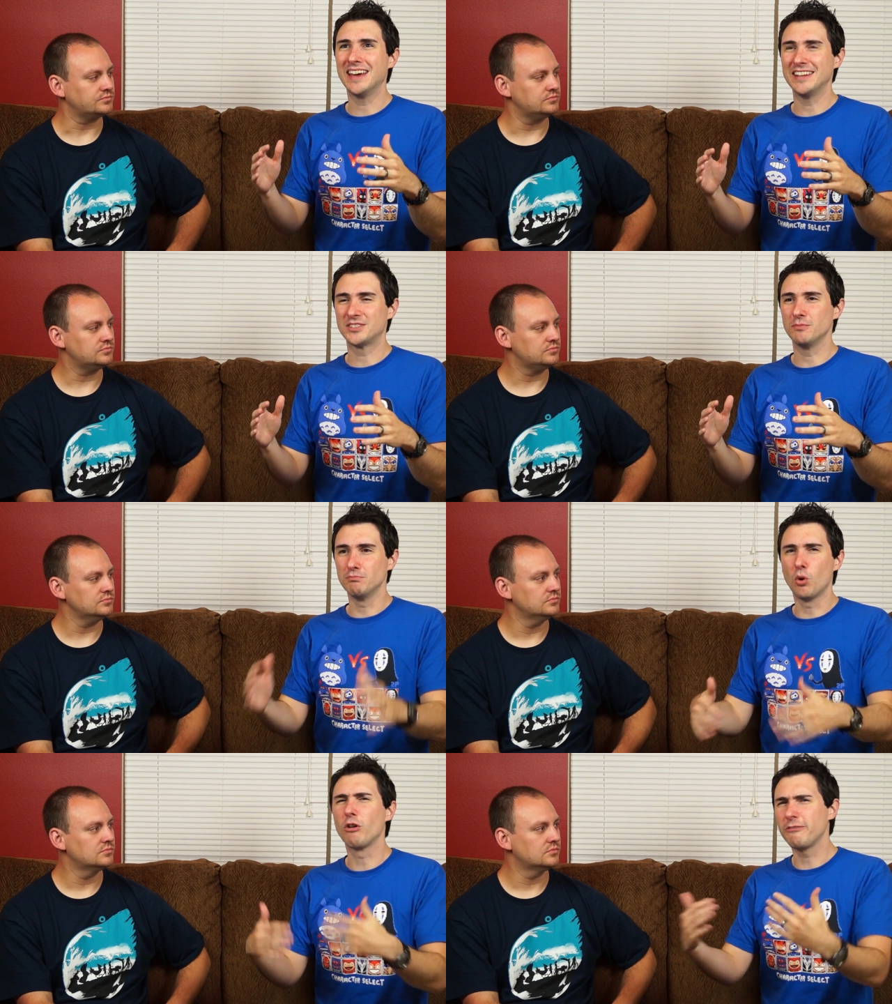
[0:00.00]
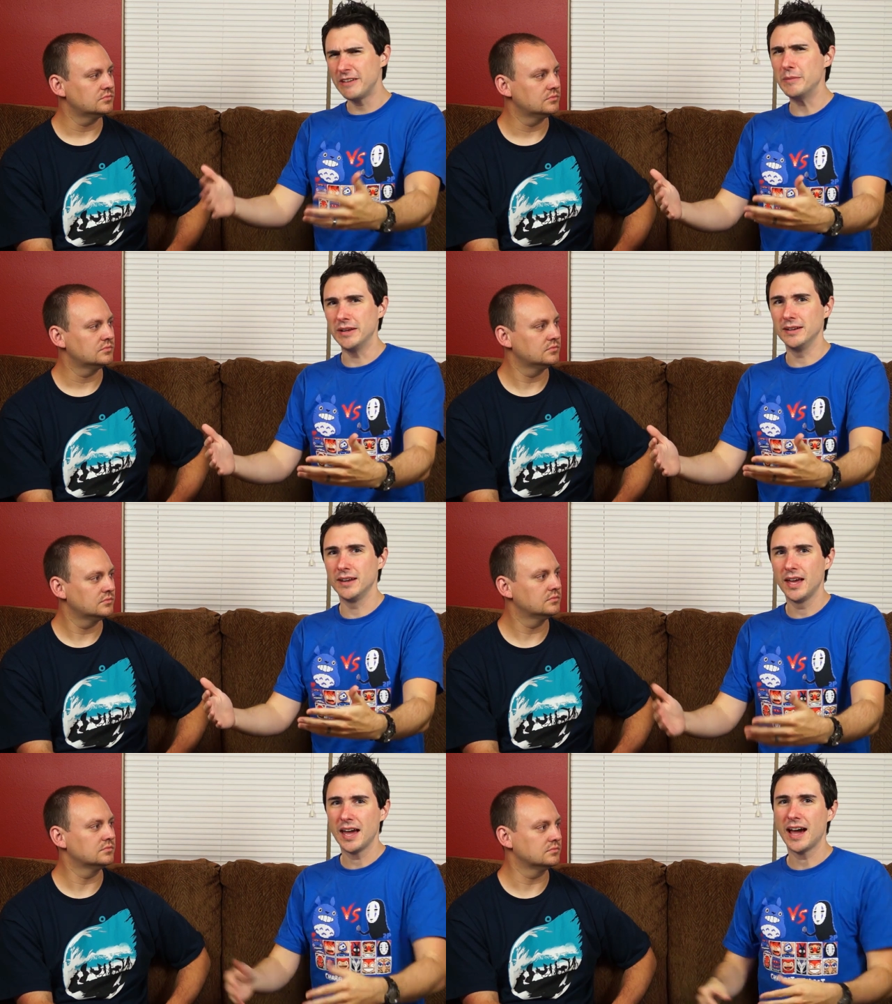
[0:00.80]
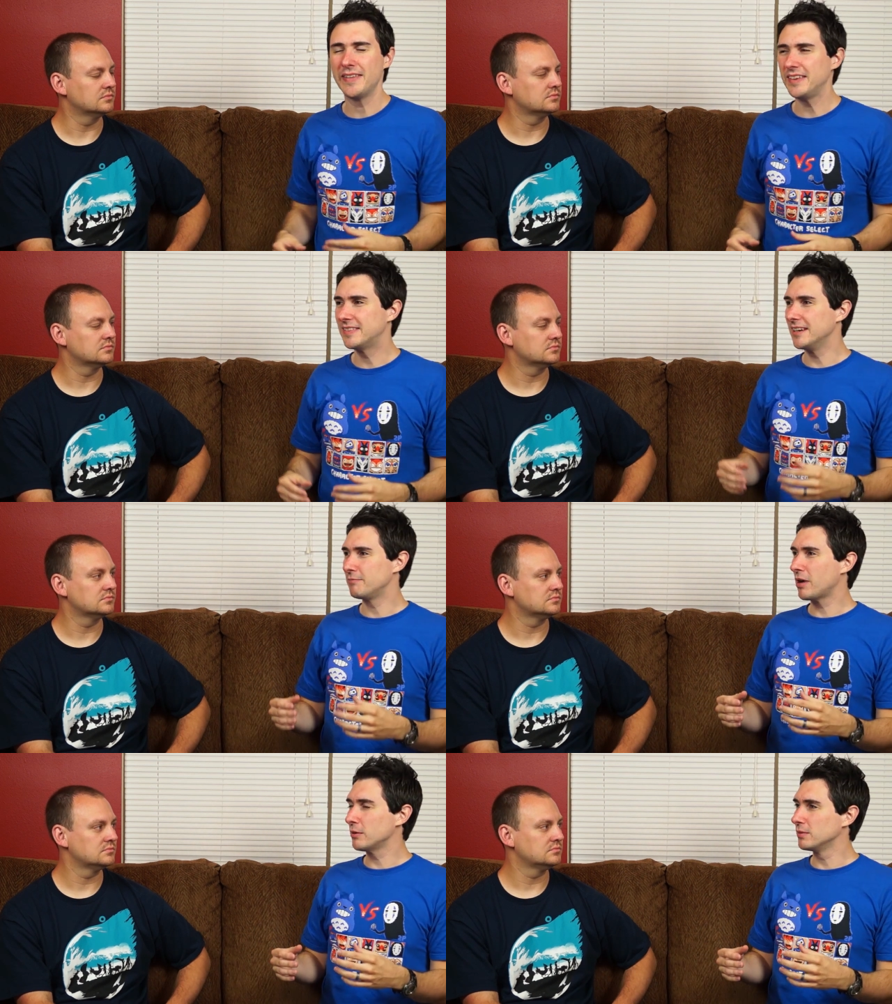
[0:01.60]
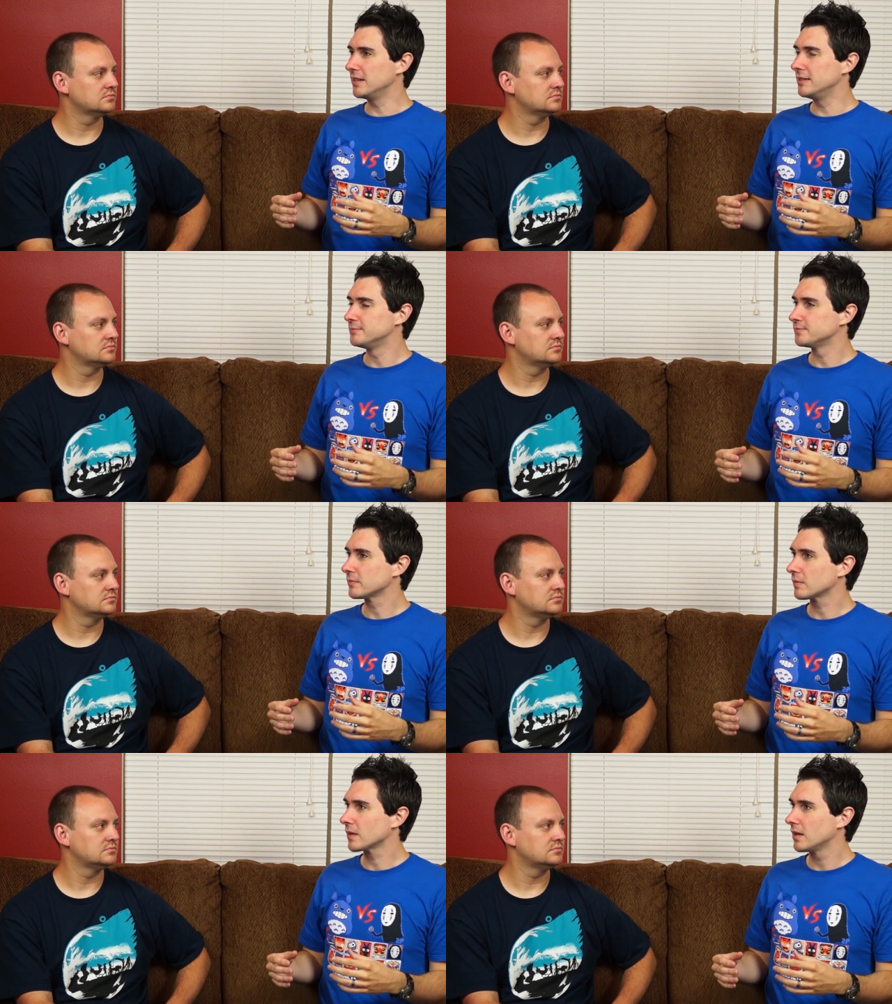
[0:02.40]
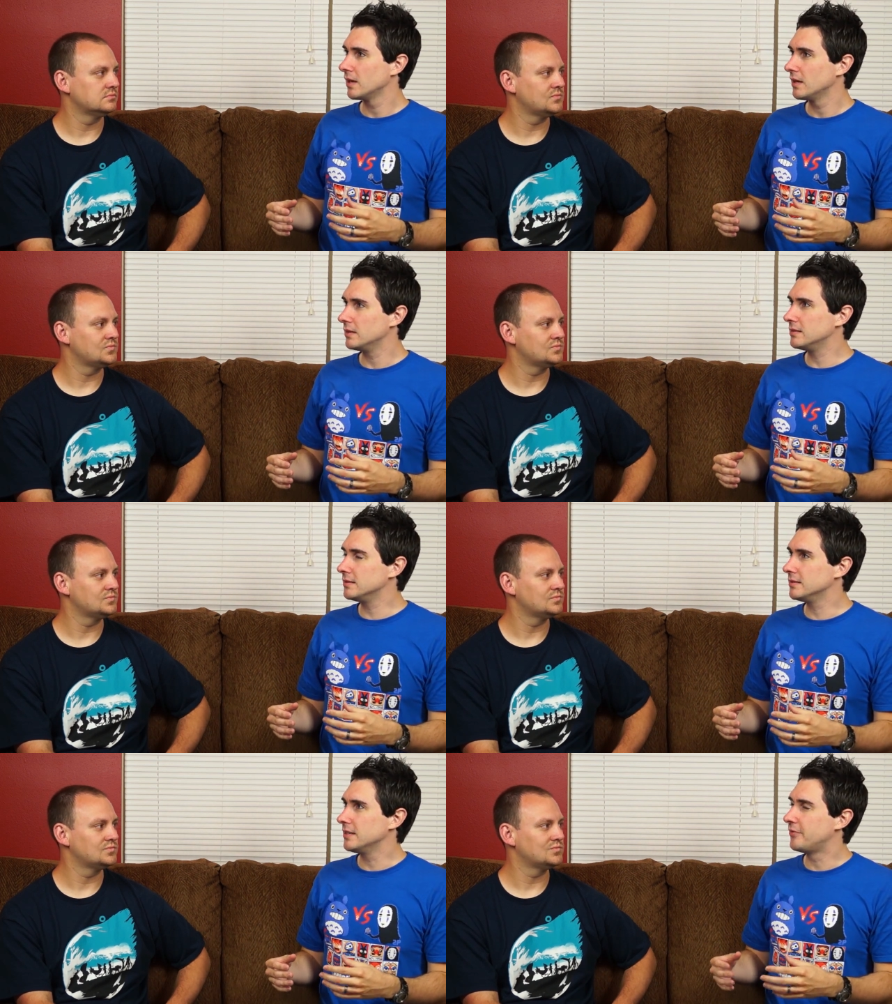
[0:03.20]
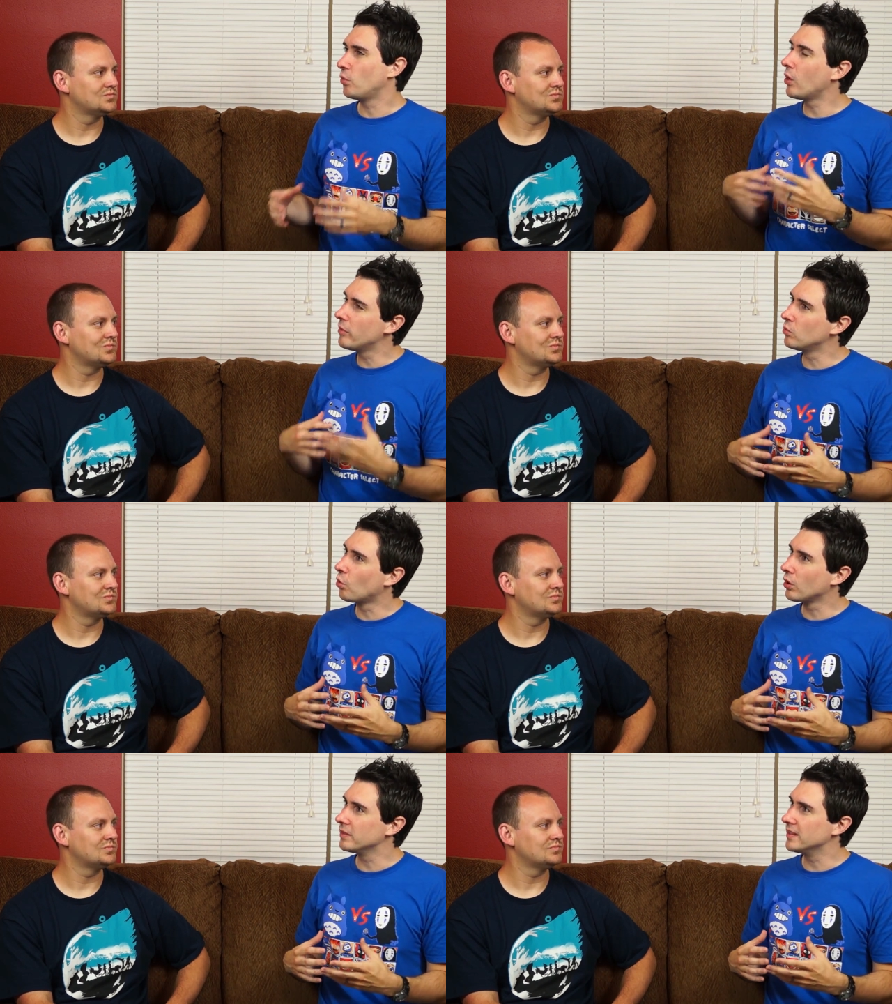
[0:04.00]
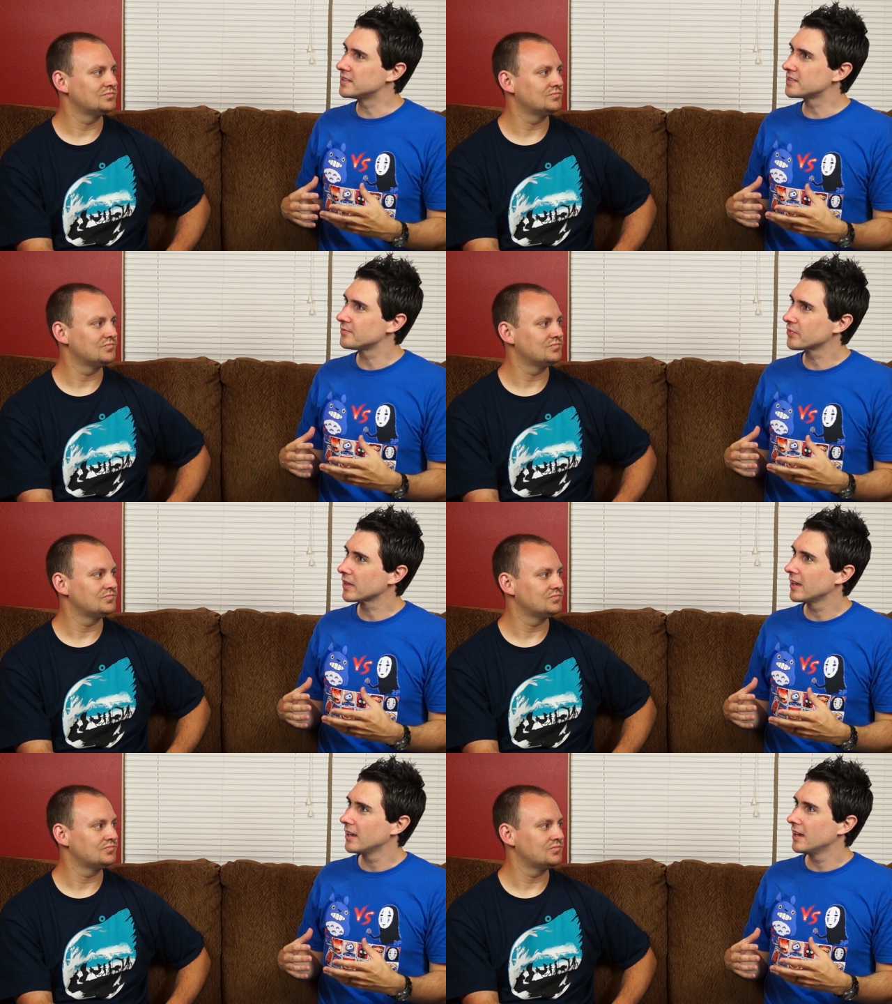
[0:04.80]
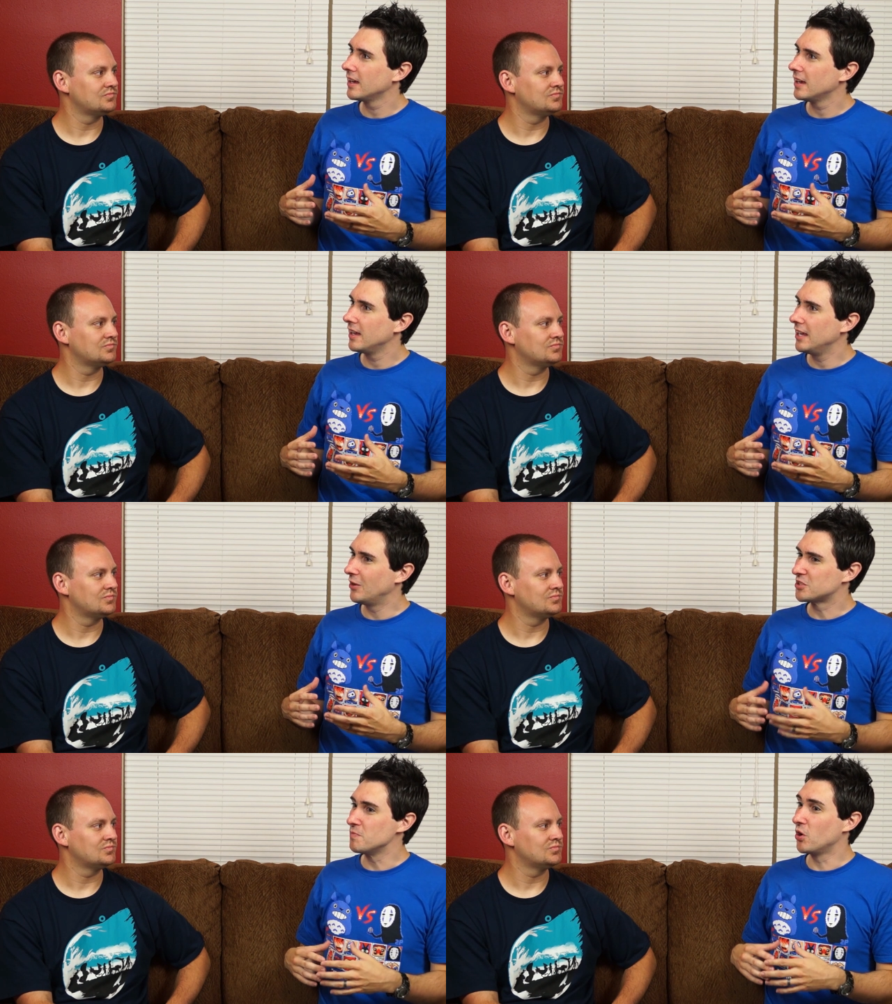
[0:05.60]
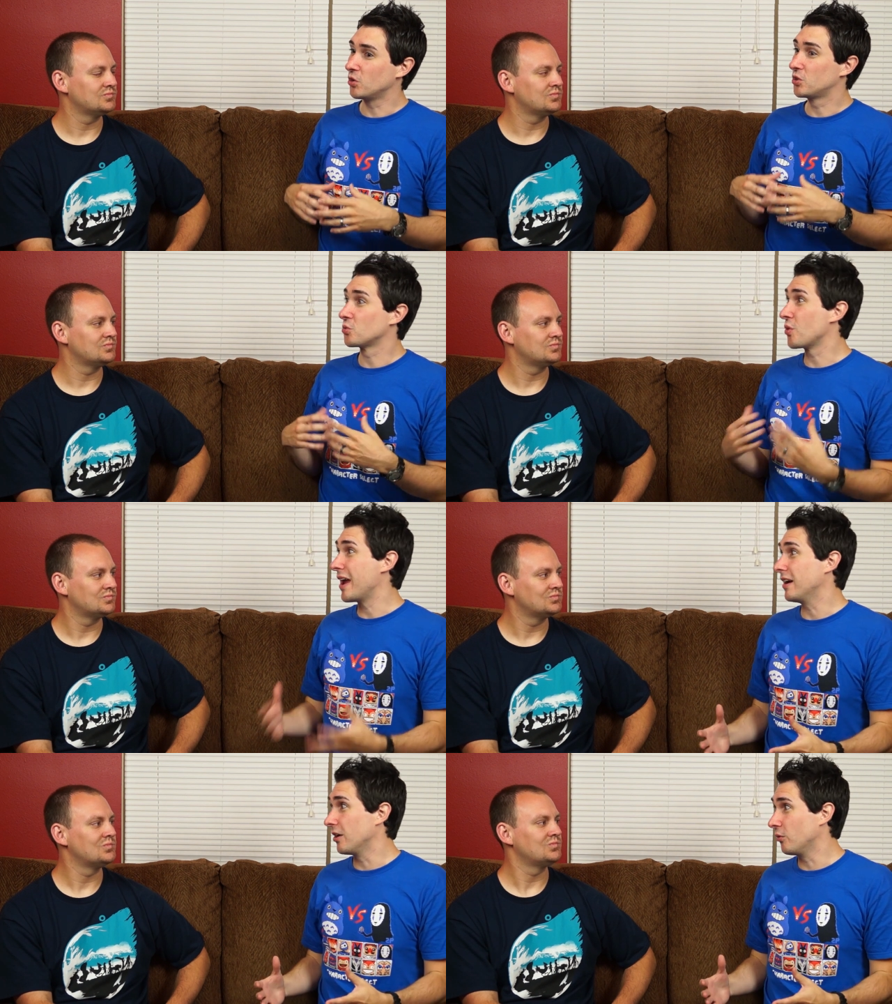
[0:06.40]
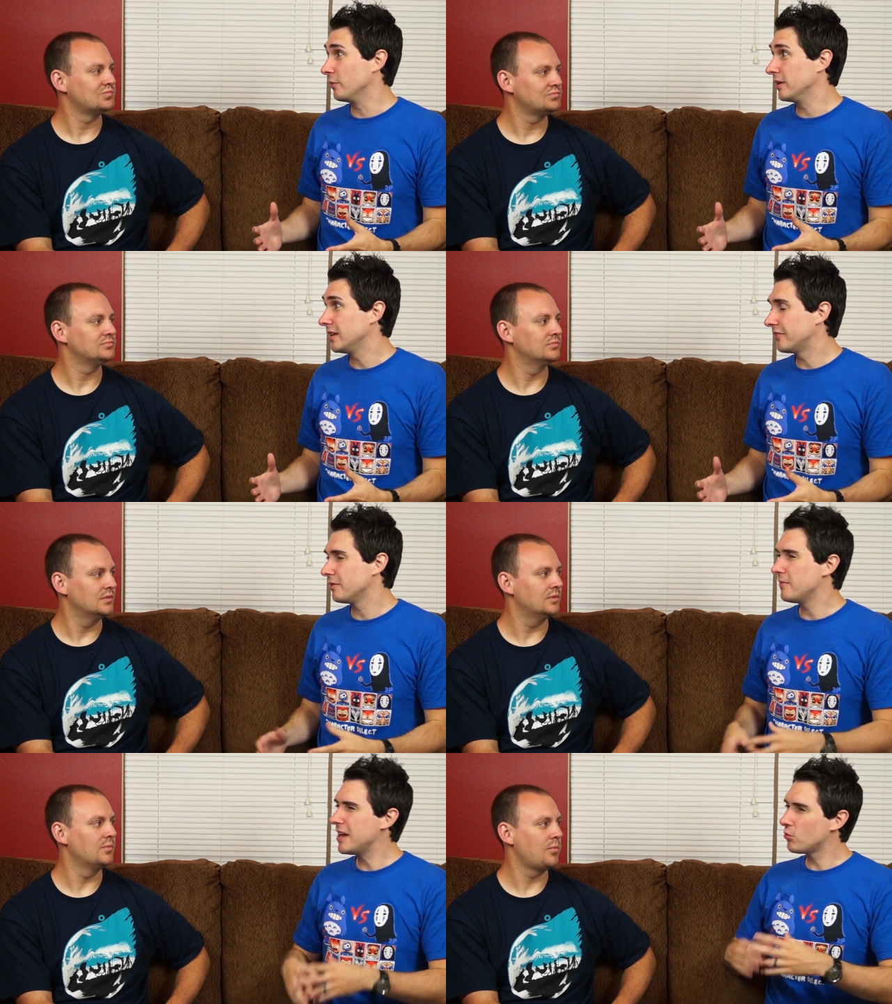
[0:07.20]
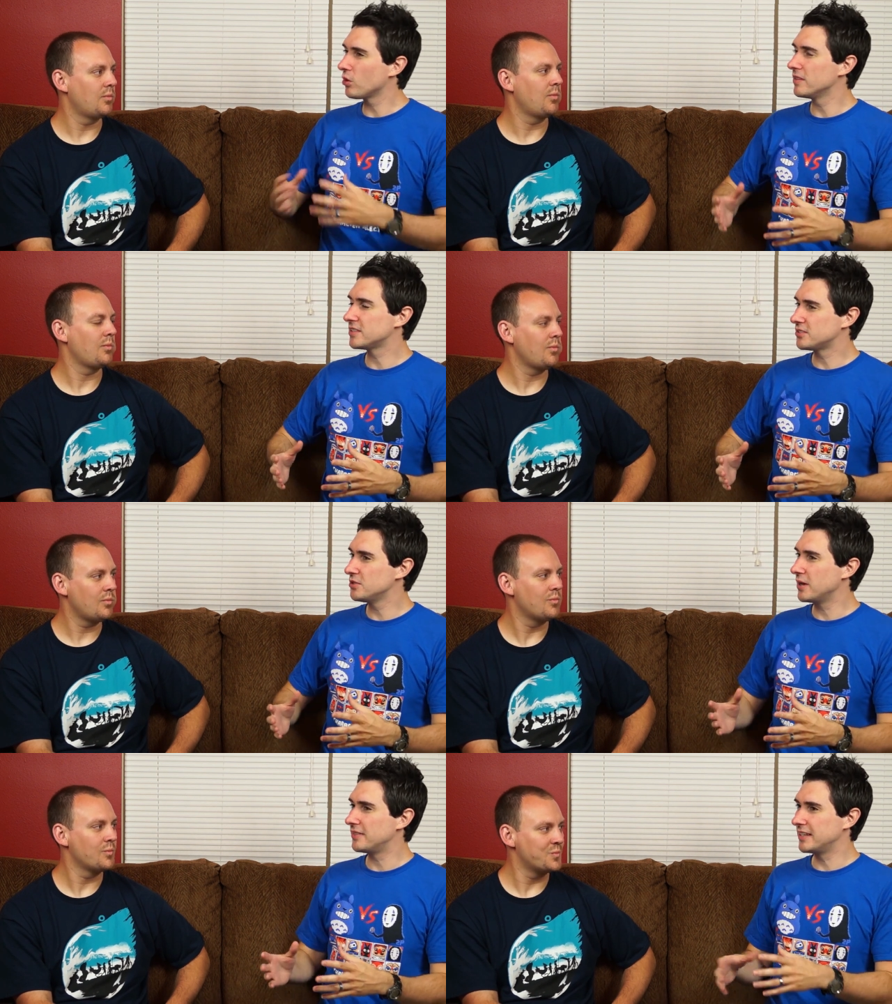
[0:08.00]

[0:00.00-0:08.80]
Speaker 1: that it's more feminine. I think that it probably, if a woman wore this, it would smell great on a woman. If a man wore this too, I